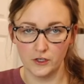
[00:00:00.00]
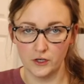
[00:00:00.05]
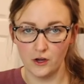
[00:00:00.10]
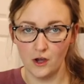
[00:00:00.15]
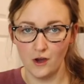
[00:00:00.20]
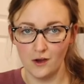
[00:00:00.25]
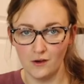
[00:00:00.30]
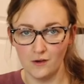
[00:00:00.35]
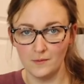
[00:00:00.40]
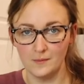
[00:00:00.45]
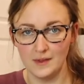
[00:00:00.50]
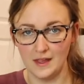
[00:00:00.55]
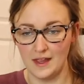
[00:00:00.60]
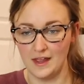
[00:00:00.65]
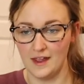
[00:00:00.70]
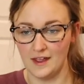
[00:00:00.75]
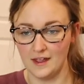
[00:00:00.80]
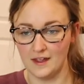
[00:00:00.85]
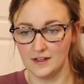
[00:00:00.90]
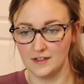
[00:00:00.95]
your home
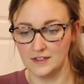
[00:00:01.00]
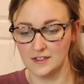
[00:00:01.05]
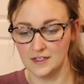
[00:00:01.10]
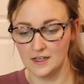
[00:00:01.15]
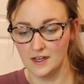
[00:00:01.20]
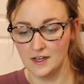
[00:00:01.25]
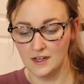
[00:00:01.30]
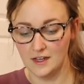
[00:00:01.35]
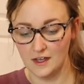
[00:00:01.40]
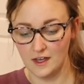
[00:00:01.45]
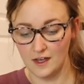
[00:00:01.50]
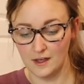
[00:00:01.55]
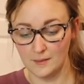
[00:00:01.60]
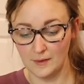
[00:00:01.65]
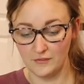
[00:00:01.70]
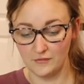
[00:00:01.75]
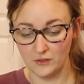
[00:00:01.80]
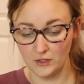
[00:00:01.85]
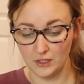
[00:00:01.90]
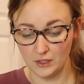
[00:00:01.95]
and um,
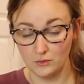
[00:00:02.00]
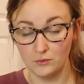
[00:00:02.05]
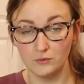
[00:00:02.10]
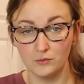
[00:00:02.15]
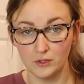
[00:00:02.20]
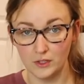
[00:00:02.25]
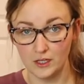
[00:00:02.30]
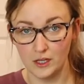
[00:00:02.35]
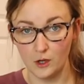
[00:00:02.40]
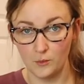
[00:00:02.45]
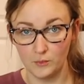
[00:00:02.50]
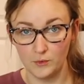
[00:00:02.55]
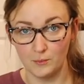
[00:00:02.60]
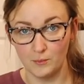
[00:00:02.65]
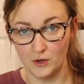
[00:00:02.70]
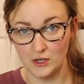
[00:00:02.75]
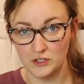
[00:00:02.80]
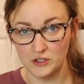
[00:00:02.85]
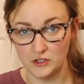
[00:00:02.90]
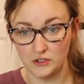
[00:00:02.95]
I feel like it would really help the
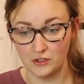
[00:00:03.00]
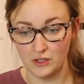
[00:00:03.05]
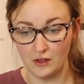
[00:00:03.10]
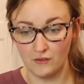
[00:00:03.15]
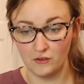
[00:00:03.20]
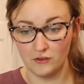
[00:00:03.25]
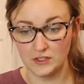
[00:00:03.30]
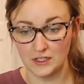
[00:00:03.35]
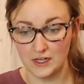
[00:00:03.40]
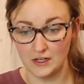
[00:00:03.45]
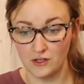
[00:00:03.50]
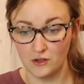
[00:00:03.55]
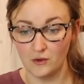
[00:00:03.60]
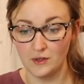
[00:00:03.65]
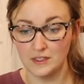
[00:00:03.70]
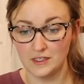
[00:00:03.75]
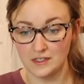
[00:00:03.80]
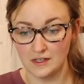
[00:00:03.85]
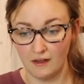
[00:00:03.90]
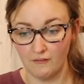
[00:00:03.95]
moisture levels. I know
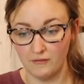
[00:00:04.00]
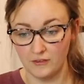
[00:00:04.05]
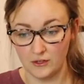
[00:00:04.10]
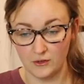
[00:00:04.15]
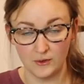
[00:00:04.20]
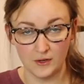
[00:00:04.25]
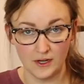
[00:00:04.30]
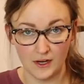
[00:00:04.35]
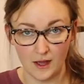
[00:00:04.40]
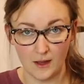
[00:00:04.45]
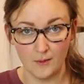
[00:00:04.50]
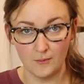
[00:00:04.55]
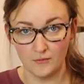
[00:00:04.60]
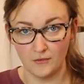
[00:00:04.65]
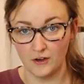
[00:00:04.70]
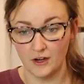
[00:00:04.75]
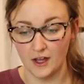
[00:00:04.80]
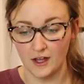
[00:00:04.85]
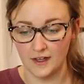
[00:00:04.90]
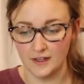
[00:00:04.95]
it's definitely going to help
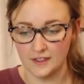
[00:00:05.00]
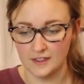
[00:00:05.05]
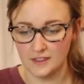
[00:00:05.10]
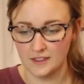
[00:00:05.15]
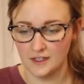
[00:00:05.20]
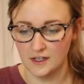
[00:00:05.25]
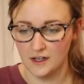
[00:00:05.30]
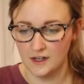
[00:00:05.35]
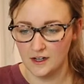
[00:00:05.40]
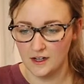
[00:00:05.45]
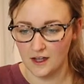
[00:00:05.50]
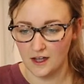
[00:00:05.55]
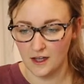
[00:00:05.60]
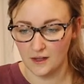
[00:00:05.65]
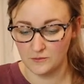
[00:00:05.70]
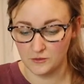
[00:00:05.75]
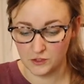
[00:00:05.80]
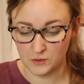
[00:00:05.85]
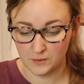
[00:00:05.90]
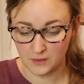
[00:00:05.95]
for us
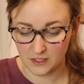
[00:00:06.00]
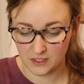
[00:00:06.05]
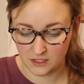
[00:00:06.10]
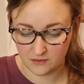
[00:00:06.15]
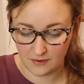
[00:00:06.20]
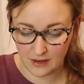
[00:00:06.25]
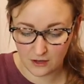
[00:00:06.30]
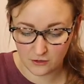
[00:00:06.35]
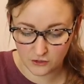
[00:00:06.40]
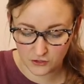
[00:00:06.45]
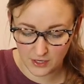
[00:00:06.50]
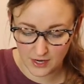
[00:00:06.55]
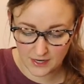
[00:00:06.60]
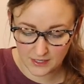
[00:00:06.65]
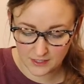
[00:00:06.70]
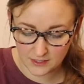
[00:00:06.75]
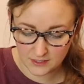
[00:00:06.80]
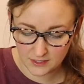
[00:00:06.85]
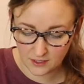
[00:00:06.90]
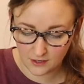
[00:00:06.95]
um, just because of how dry
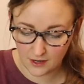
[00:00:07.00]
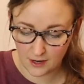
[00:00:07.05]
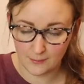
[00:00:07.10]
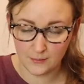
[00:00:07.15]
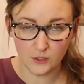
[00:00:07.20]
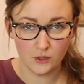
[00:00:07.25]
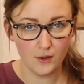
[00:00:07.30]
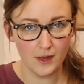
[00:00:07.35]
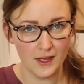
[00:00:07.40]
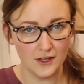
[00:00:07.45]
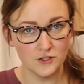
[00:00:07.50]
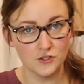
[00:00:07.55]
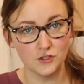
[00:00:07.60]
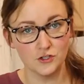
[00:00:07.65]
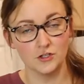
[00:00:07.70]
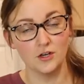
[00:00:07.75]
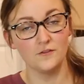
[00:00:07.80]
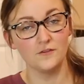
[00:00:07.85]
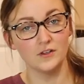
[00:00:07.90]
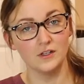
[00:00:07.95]
it is here. I'm gonna go ahead and
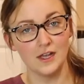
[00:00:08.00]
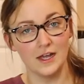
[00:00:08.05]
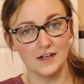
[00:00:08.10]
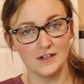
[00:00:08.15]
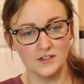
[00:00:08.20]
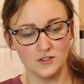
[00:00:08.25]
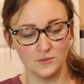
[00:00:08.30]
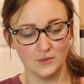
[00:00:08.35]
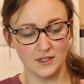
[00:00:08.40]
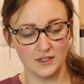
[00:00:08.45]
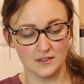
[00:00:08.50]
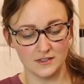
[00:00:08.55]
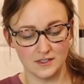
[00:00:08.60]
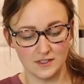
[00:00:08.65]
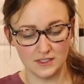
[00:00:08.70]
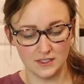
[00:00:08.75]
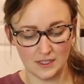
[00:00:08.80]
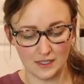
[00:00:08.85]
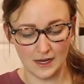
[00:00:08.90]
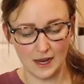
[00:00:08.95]
turn off the light so we can
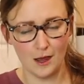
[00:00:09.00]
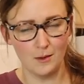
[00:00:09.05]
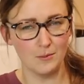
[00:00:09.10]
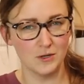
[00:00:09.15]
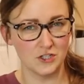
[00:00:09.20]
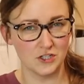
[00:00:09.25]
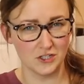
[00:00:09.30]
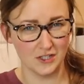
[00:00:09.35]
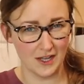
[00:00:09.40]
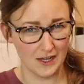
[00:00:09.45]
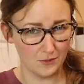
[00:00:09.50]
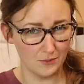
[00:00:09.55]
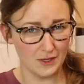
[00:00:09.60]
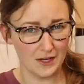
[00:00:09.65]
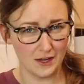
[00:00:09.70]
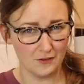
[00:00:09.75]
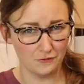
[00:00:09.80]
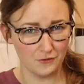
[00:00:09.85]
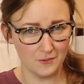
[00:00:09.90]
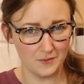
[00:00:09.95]
see how much light we
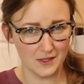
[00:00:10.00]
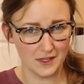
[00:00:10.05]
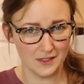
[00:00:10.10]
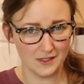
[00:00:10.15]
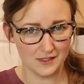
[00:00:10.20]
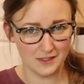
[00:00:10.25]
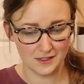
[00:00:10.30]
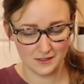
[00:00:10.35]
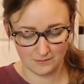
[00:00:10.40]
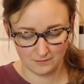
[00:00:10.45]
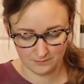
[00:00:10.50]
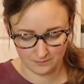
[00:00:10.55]
get from this.